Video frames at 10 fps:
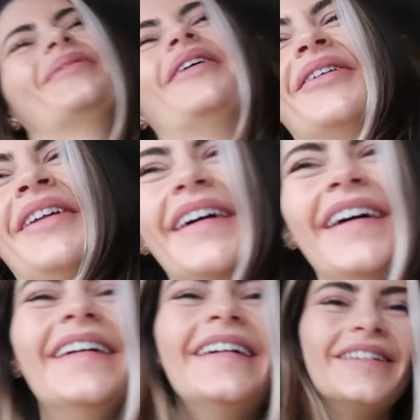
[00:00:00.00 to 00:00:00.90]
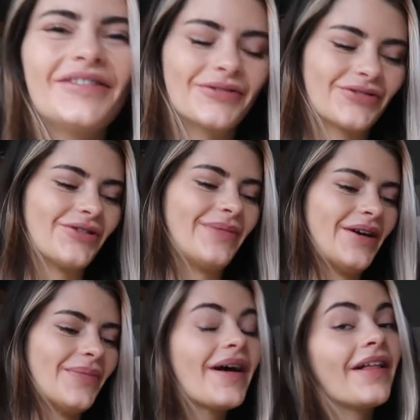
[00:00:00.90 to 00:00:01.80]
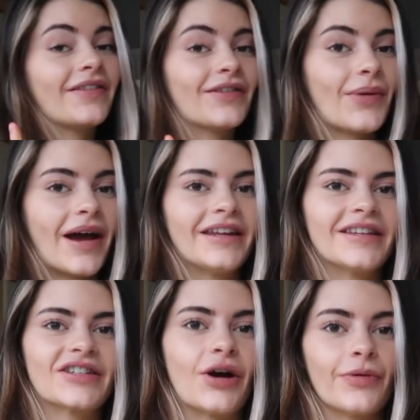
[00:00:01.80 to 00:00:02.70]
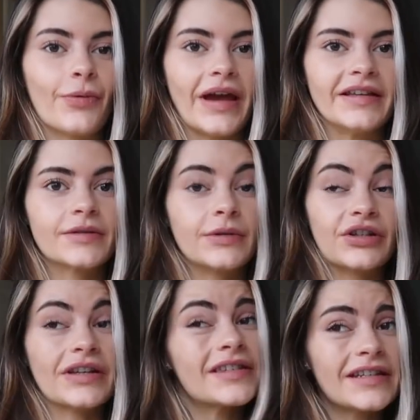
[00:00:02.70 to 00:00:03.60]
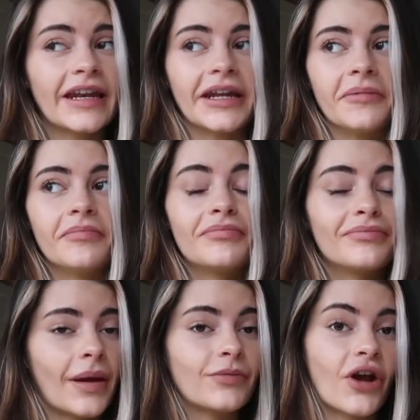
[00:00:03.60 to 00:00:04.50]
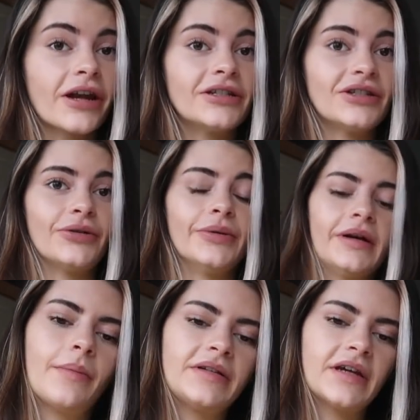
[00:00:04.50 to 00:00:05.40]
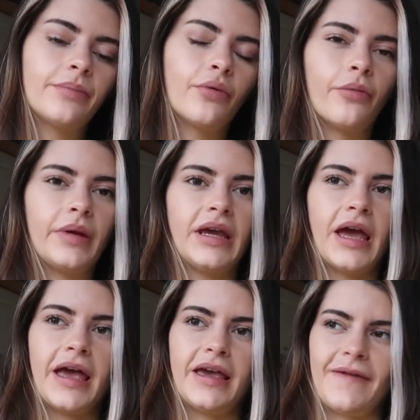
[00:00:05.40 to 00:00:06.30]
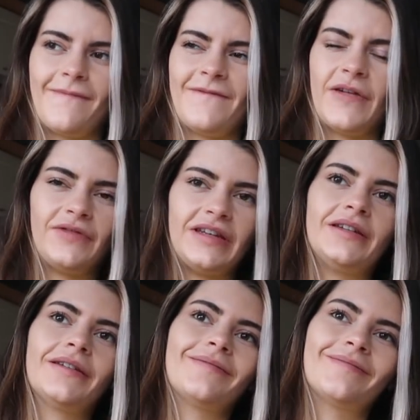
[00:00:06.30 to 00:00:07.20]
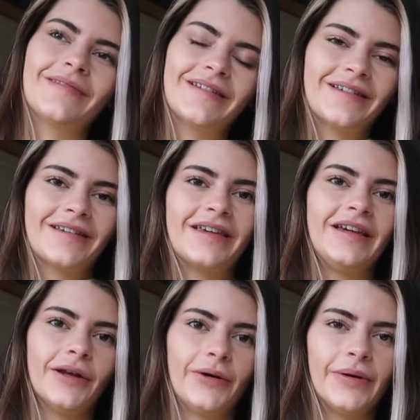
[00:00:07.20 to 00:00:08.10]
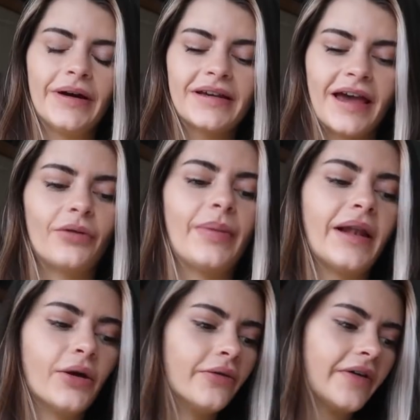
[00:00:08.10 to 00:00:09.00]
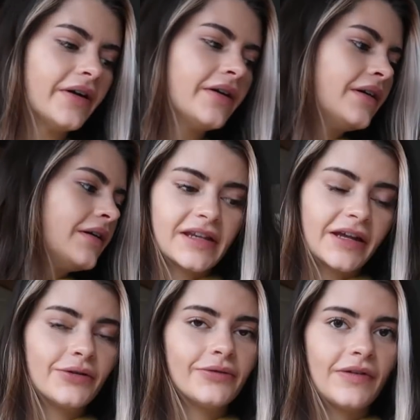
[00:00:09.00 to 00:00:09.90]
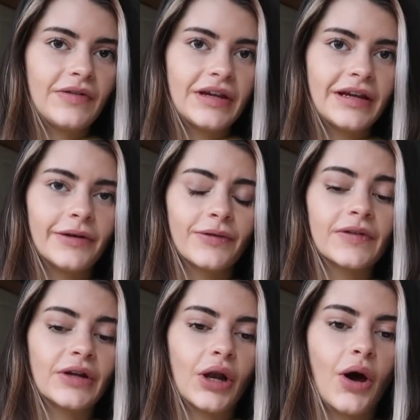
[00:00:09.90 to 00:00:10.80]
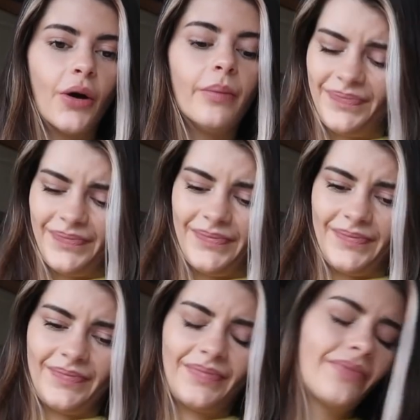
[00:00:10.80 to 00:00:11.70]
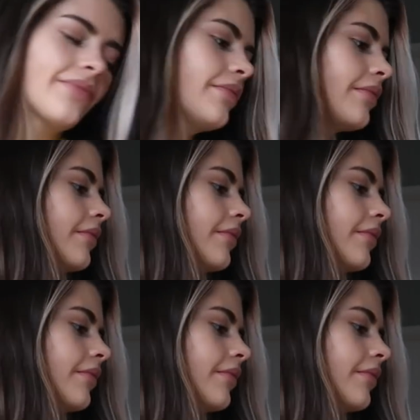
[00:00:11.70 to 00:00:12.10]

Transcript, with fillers: come on. Don't show me up. This is why I need to start with weights, which incidentally, I'm trying to do. My dad brought me a 15 kilo kettlebell over. I know 15 kilos isn't a lot, but you know,